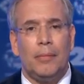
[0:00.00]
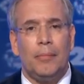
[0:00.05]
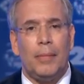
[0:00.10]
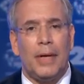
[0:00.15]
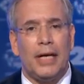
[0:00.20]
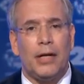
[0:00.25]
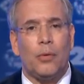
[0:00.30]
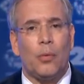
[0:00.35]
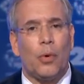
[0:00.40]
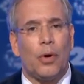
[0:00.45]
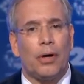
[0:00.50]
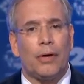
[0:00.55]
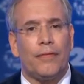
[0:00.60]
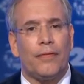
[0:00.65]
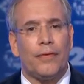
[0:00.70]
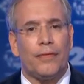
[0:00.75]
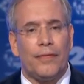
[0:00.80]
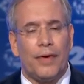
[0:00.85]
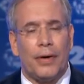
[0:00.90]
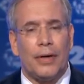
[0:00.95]
Many work
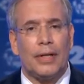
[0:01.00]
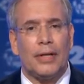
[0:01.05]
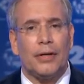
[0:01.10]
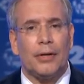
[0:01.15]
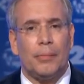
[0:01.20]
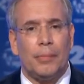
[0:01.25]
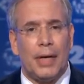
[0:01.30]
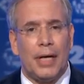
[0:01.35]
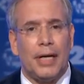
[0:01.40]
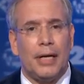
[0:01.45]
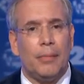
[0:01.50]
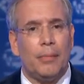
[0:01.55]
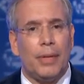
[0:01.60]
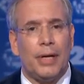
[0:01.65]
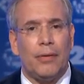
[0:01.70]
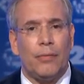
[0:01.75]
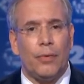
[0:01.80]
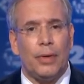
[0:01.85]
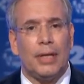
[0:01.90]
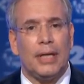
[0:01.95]
for very little money,
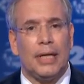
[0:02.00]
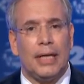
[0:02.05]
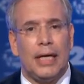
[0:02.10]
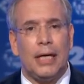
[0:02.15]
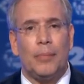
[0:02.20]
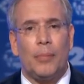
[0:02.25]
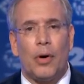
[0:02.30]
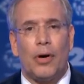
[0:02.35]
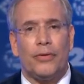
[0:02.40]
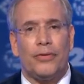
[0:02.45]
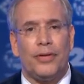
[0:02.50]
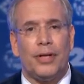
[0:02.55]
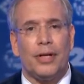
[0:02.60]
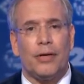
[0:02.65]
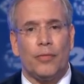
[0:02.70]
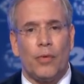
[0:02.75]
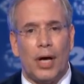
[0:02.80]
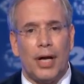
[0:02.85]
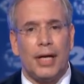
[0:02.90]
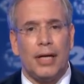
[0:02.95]
but really keep our
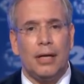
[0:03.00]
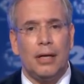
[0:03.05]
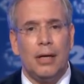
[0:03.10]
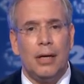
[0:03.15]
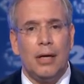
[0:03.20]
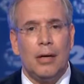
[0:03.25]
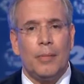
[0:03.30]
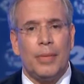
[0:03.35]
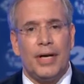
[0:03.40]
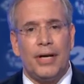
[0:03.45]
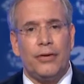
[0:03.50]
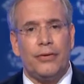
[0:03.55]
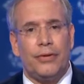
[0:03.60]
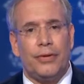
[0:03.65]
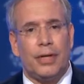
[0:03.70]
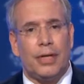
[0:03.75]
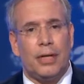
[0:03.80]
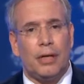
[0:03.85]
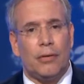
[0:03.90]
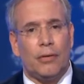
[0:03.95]
city running. But
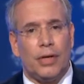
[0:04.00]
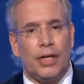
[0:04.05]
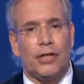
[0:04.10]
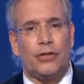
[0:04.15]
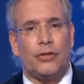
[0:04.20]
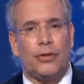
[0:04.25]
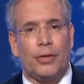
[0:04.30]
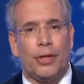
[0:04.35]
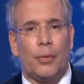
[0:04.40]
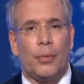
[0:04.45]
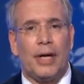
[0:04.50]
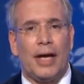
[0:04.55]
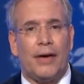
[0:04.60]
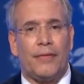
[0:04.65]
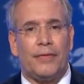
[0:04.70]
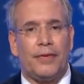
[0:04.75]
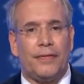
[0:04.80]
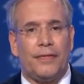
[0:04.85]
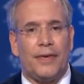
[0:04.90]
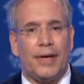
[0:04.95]
here's the issue that we
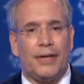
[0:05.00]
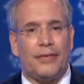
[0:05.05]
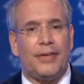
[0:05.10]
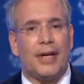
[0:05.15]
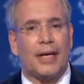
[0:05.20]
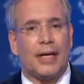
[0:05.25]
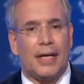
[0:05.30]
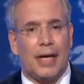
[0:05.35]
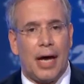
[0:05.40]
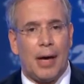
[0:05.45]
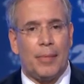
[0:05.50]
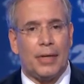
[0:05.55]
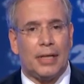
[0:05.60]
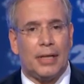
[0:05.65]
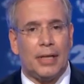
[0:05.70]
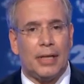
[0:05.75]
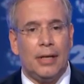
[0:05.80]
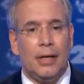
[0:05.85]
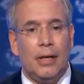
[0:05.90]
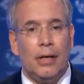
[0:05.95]
have to face
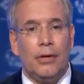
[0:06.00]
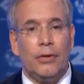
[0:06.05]
economically.